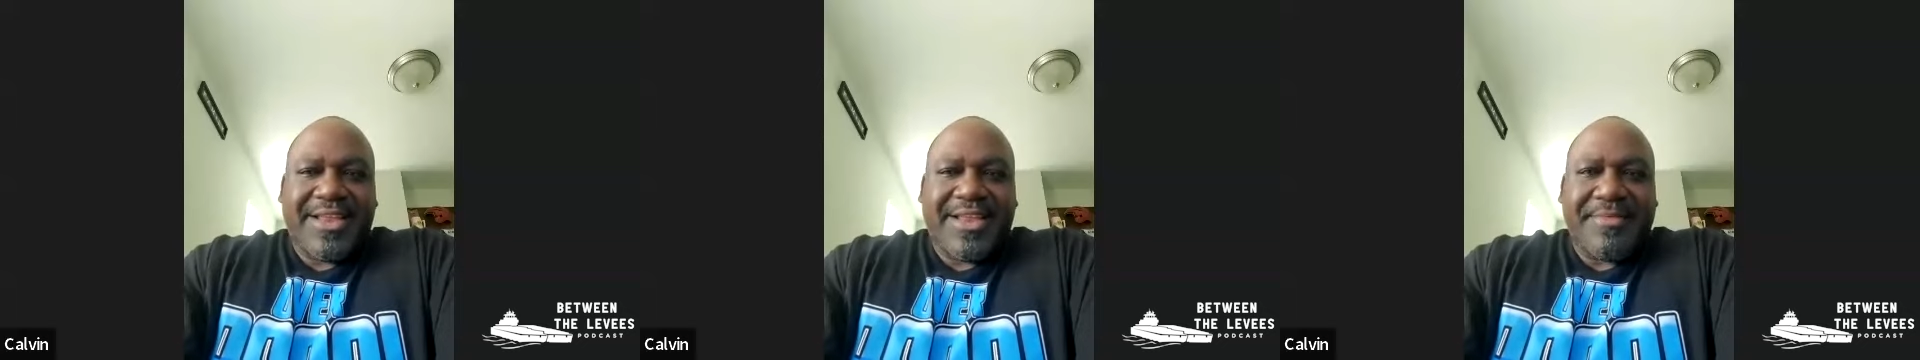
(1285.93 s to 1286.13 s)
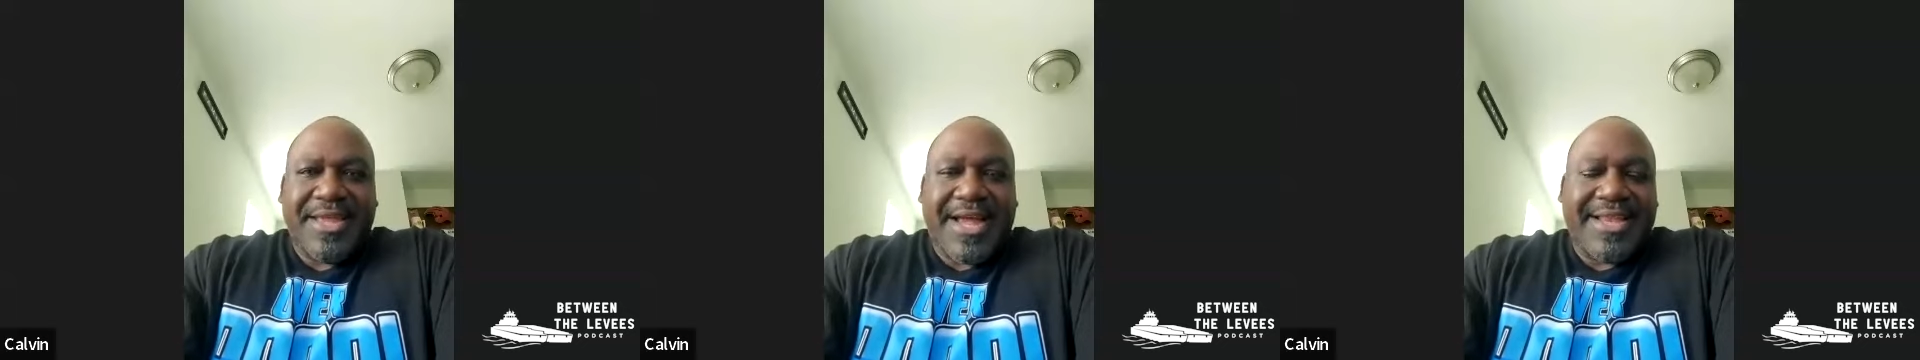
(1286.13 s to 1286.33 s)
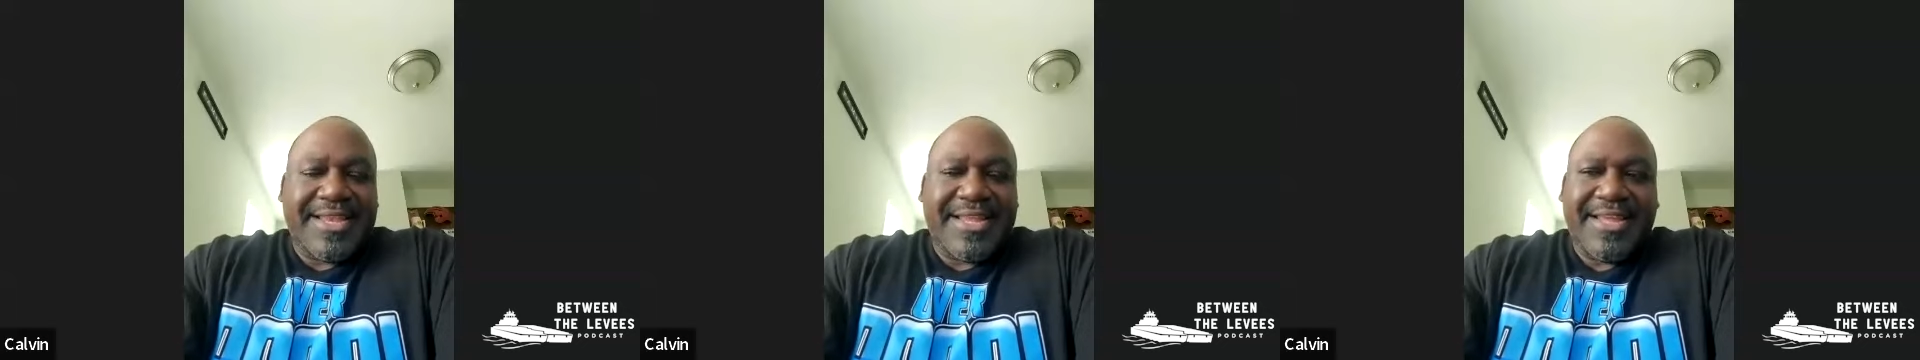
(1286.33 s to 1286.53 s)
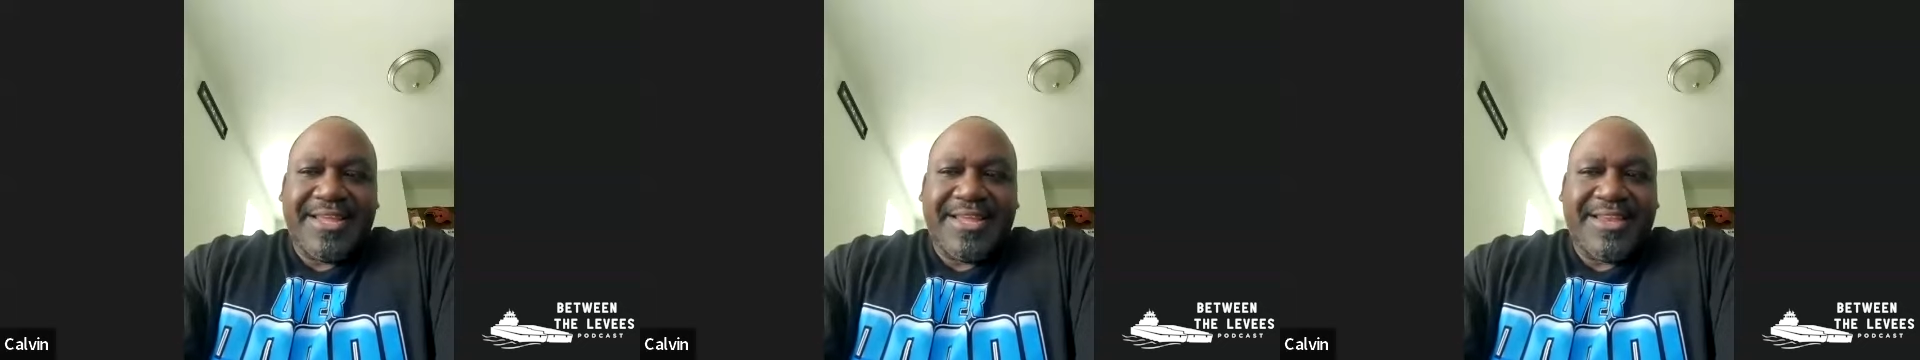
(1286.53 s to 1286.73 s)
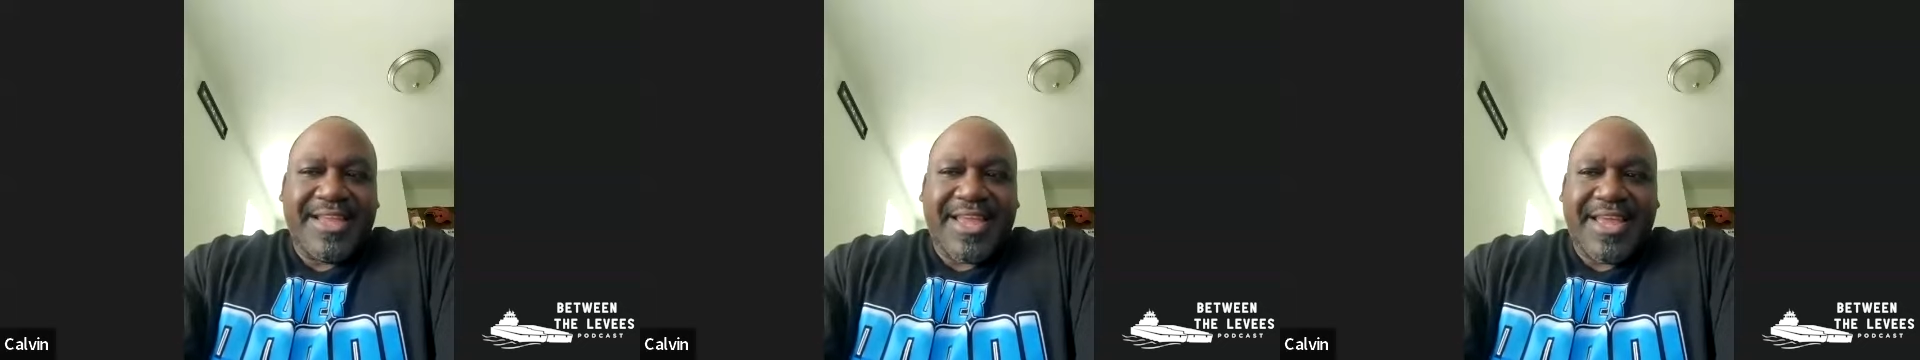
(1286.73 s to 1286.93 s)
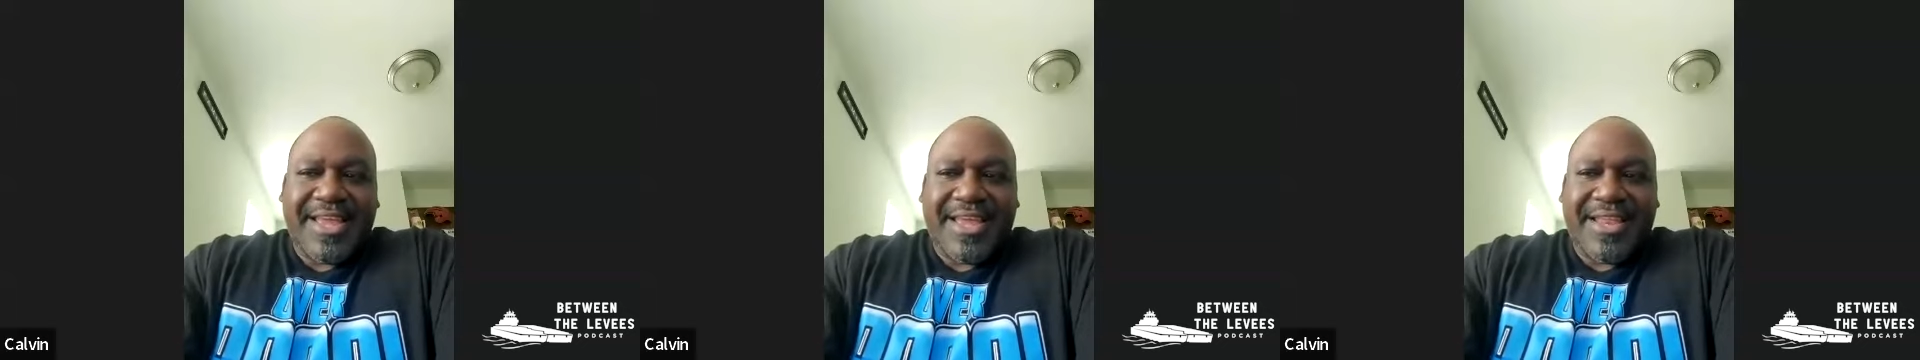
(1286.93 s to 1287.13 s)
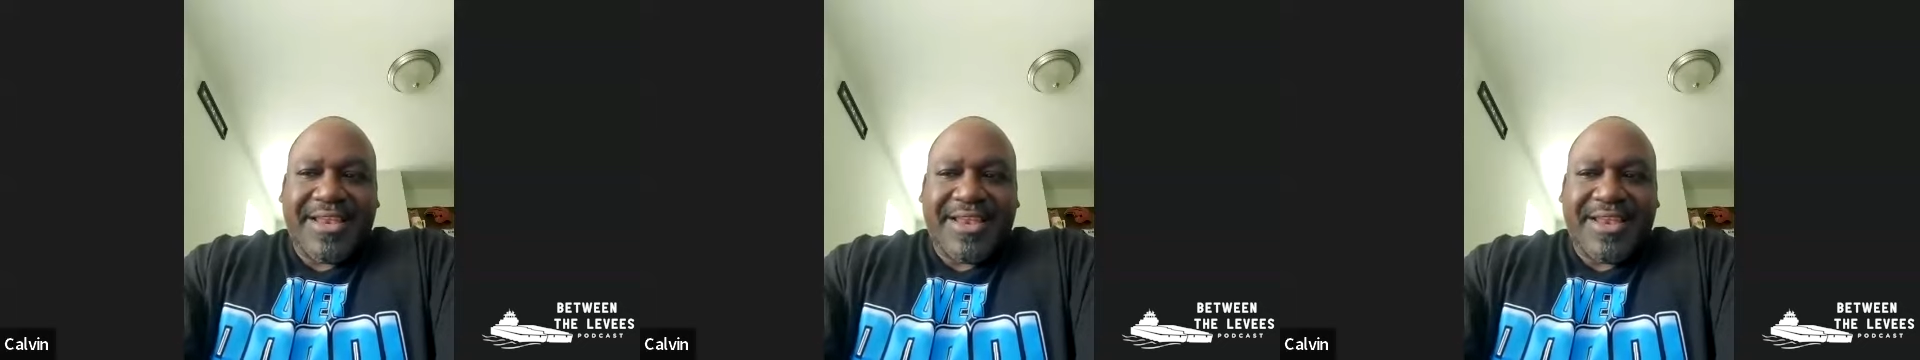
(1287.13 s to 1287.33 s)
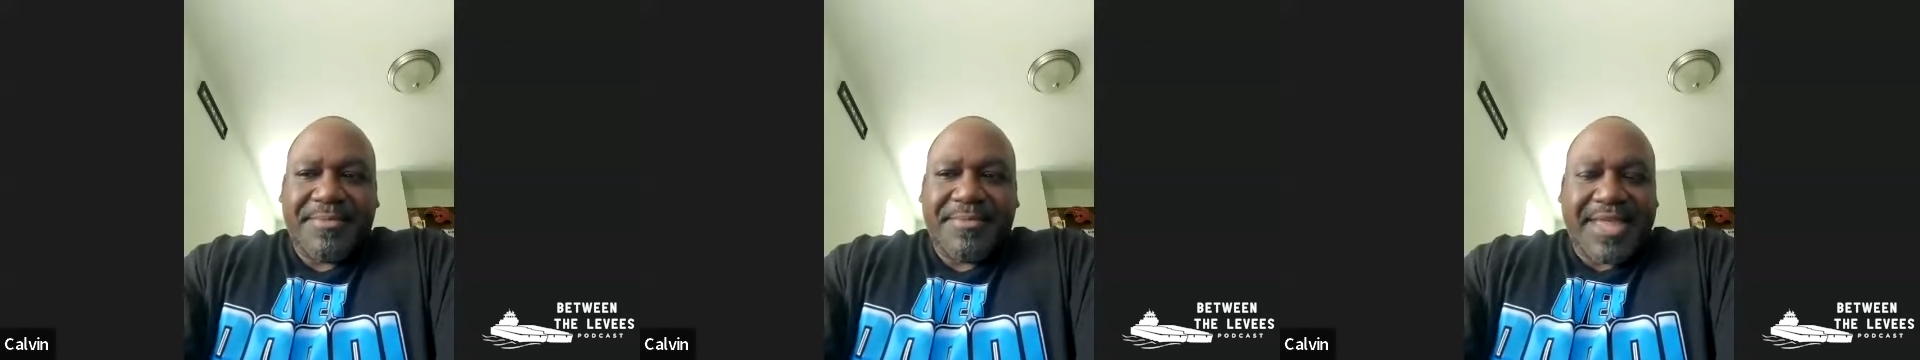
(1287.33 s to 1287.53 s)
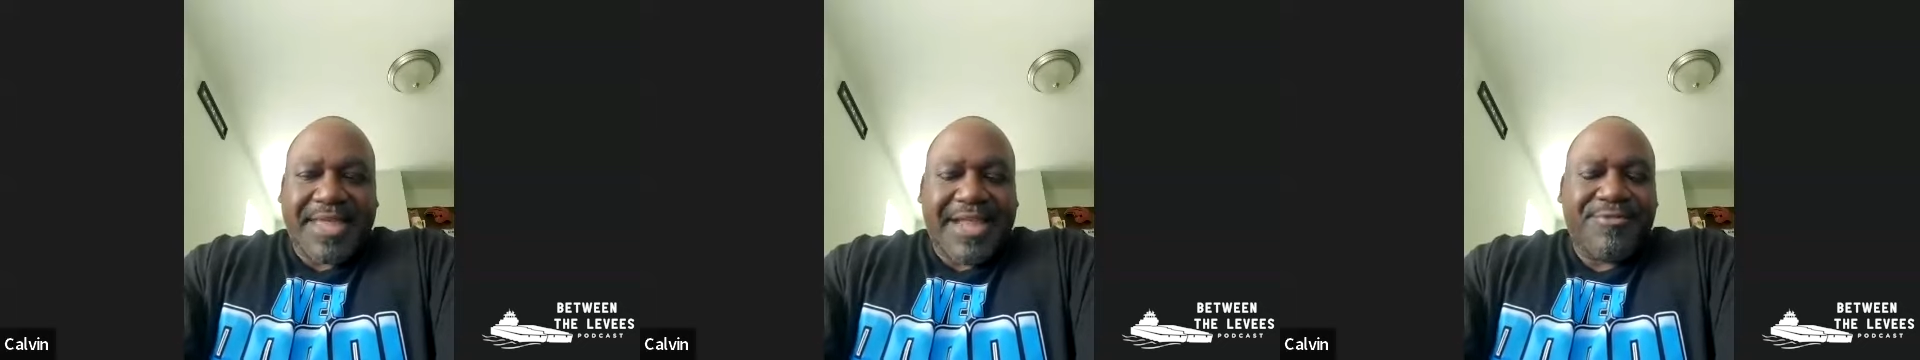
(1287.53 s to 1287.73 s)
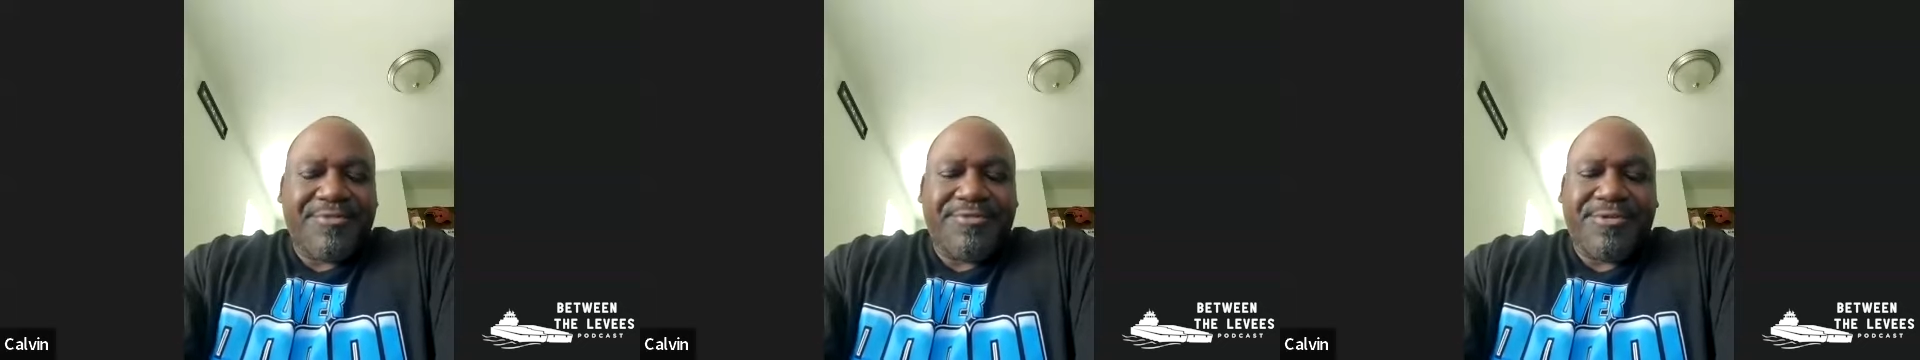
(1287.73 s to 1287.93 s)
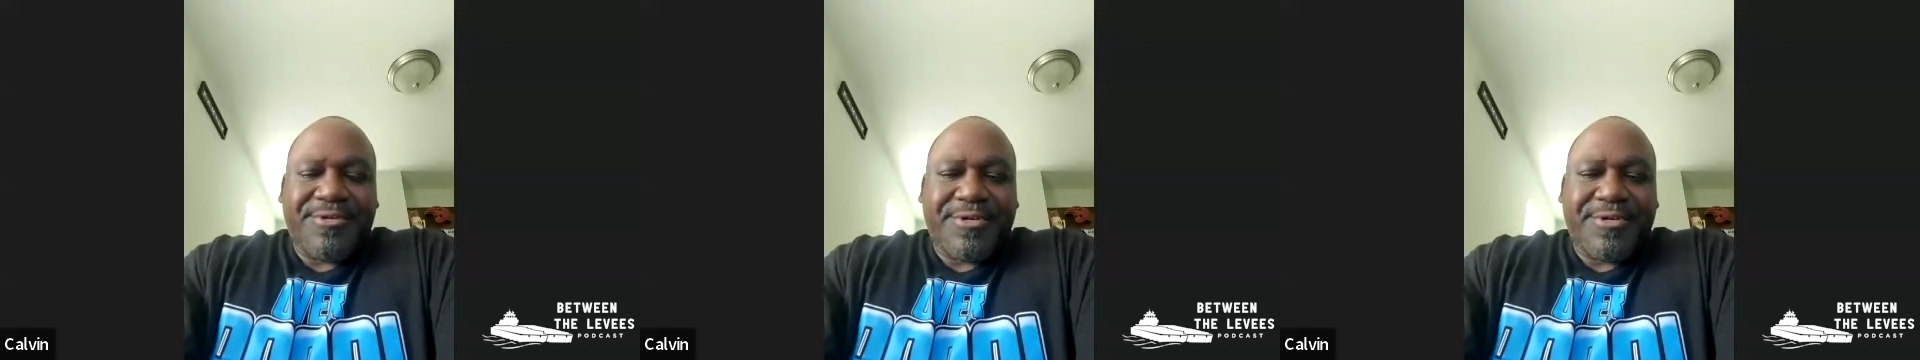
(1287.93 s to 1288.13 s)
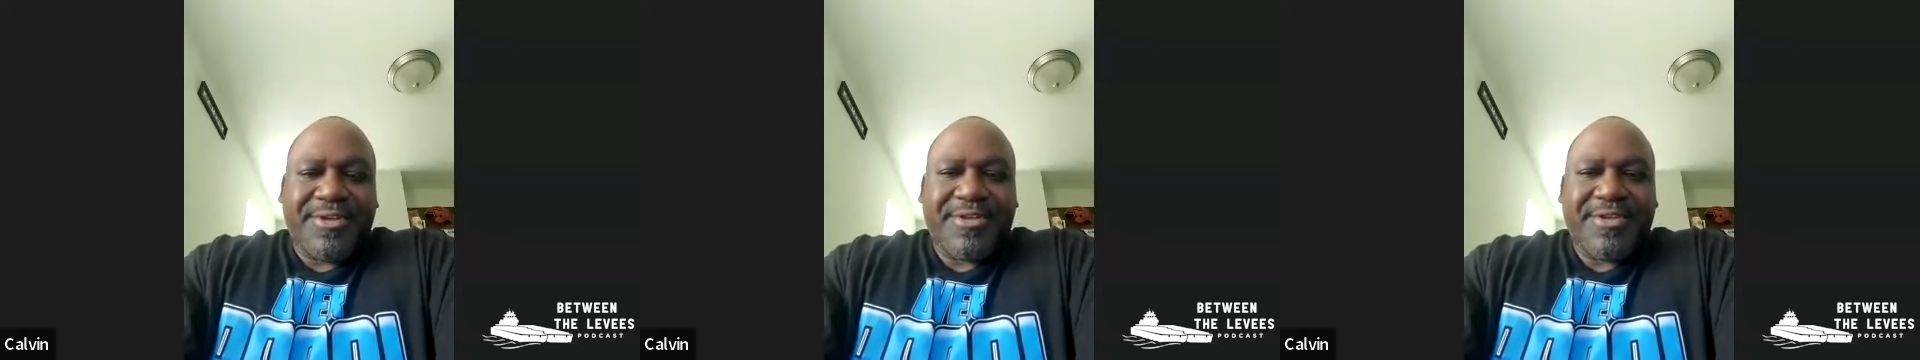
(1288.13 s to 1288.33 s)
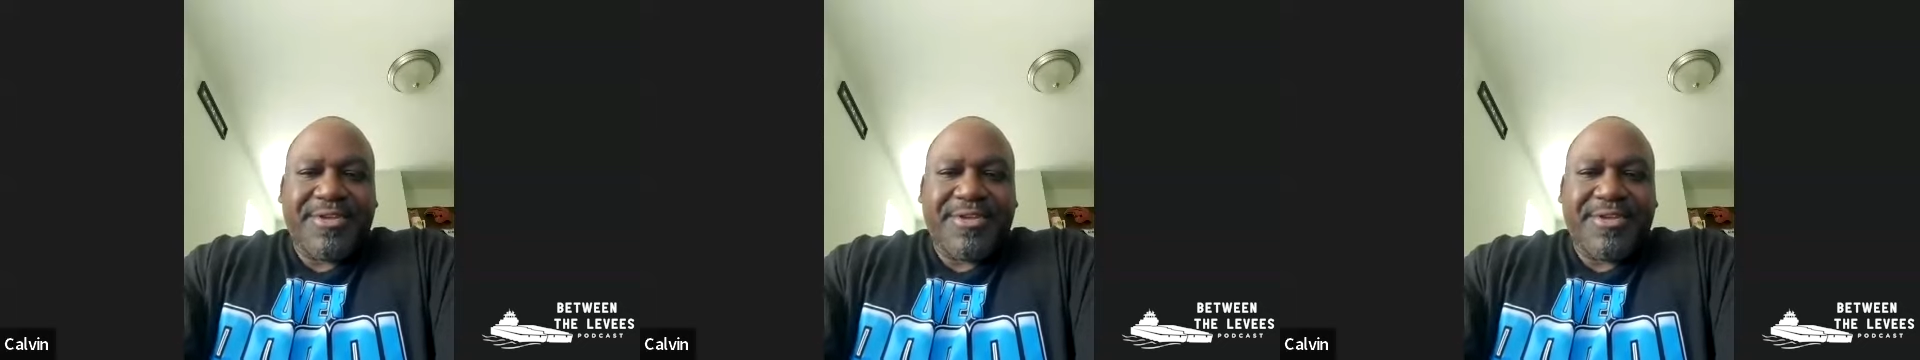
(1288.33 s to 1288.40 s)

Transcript: I mean, I did, and I'm thankful for it.